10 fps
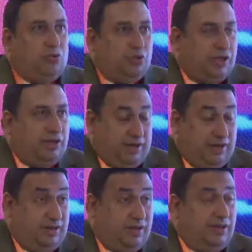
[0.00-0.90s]
to share
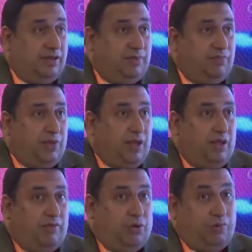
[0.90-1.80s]
in
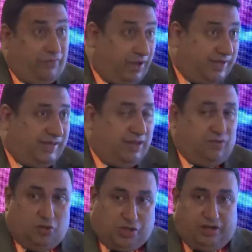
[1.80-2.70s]
from
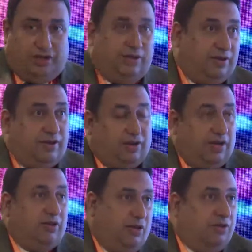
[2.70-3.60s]
Afghanistan, to share here
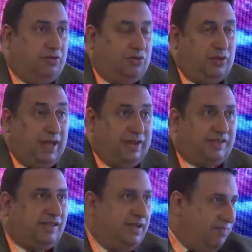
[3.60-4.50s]
in
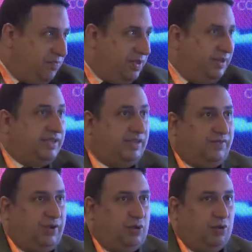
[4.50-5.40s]
CardioAddicts. This
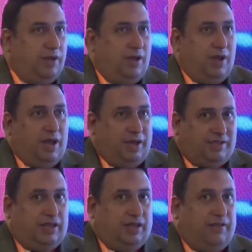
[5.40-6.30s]
is very good. I
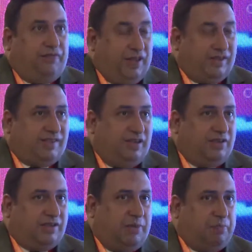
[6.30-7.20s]
think if next
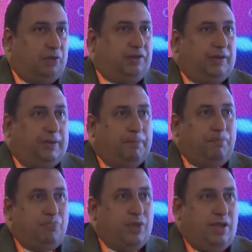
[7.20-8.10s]
year they put
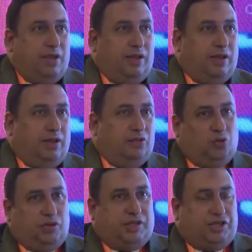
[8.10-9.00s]

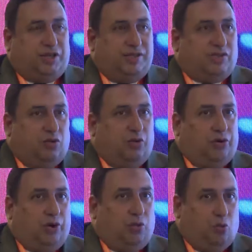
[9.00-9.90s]
two sessions
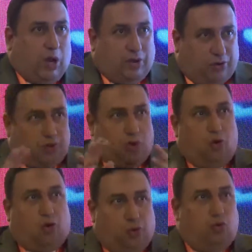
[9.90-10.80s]
or one
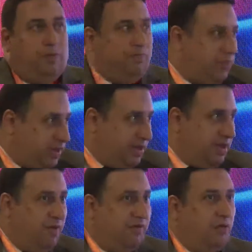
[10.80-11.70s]
room
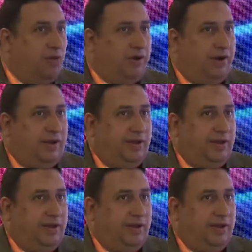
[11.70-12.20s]
for